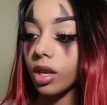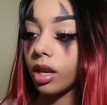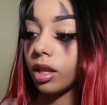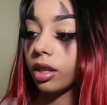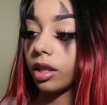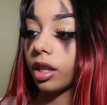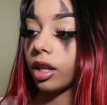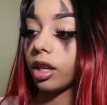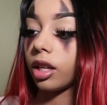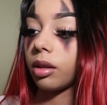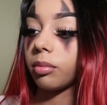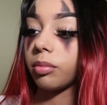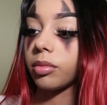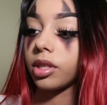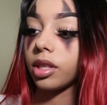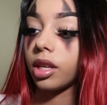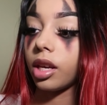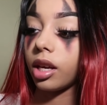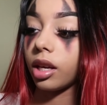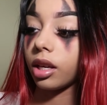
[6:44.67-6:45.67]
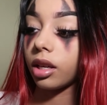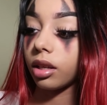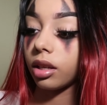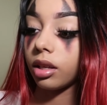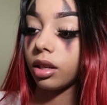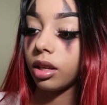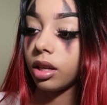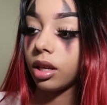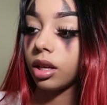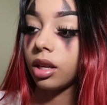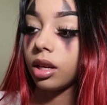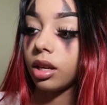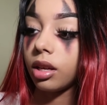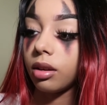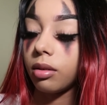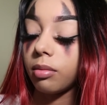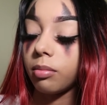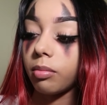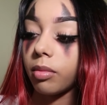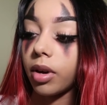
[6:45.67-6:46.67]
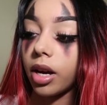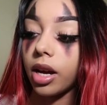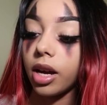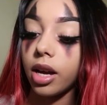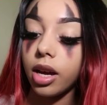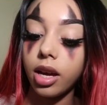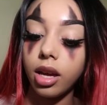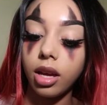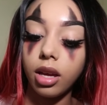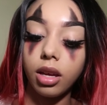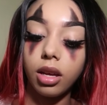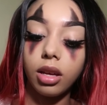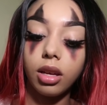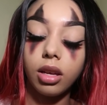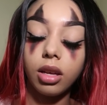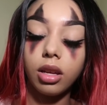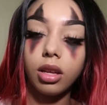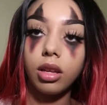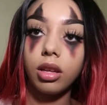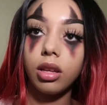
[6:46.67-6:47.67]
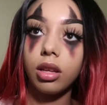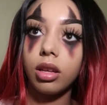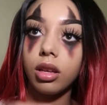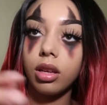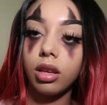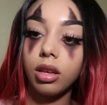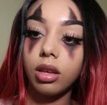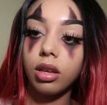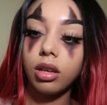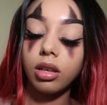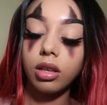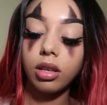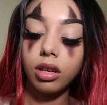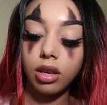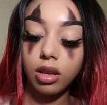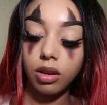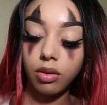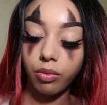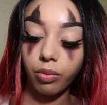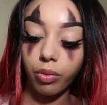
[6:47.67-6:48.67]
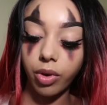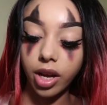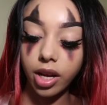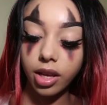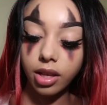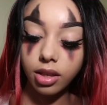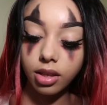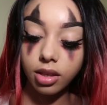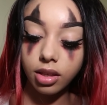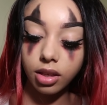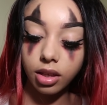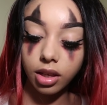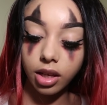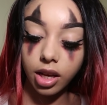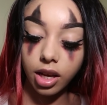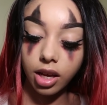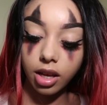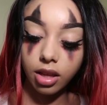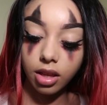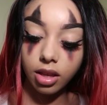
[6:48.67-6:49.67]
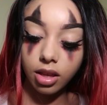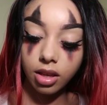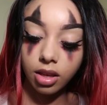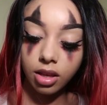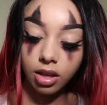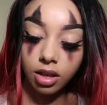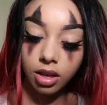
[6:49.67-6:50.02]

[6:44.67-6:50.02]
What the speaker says: And then I'm gonna take my reds again